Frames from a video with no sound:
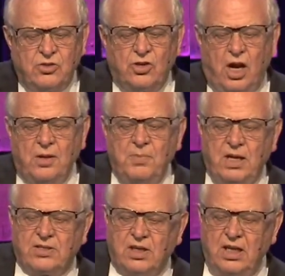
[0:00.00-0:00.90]
John
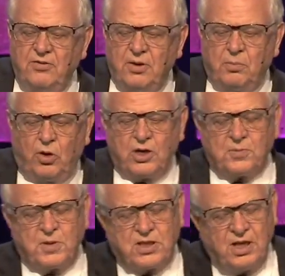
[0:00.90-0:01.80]
makes it even more
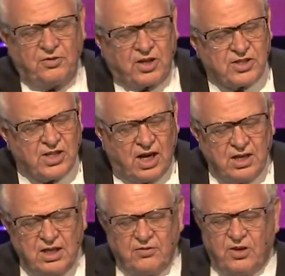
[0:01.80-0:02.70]
specific,
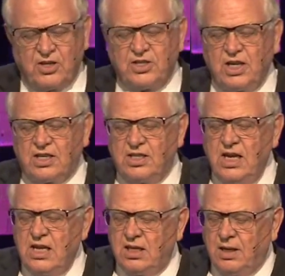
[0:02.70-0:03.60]
starting in verse
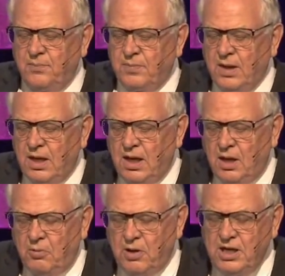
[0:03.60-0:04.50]
16,
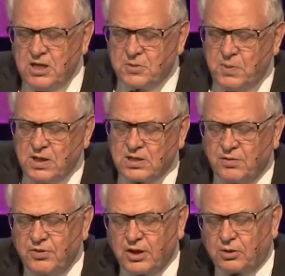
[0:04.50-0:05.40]
when he speaks
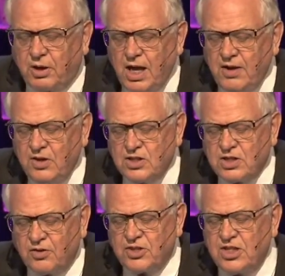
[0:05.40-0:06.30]
of the
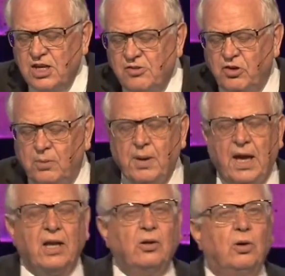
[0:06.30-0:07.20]
cravings of sinful
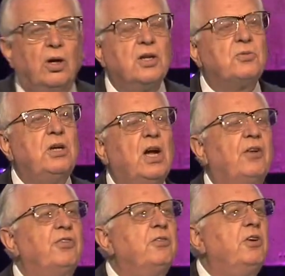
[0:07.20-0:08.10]
man, or as we
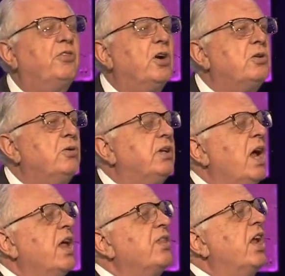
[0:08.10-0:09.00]
often refer to it,
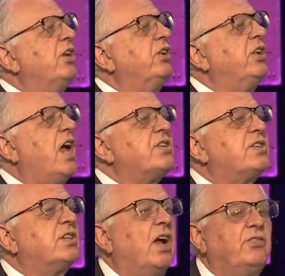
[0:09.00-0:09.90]
the
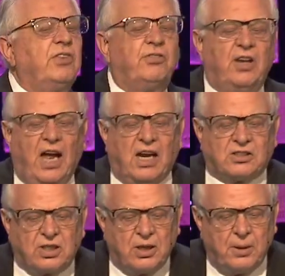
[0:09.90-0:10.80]
lust of the
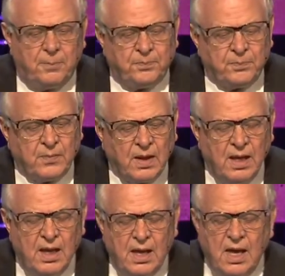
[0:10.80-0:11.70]
flesh.
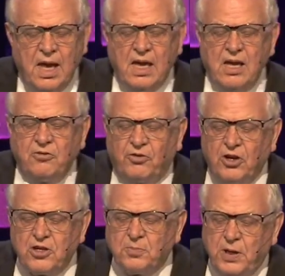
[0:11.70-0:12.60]
In 1